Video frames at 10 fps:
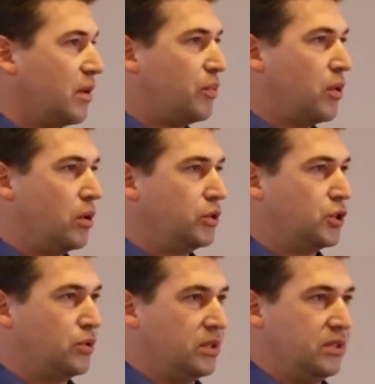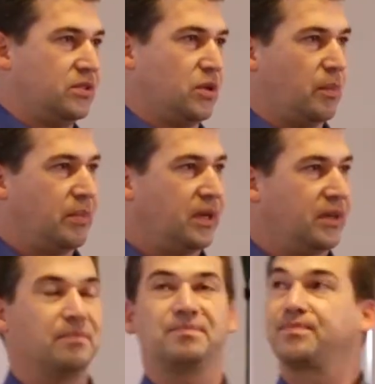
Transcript: approach to this topic.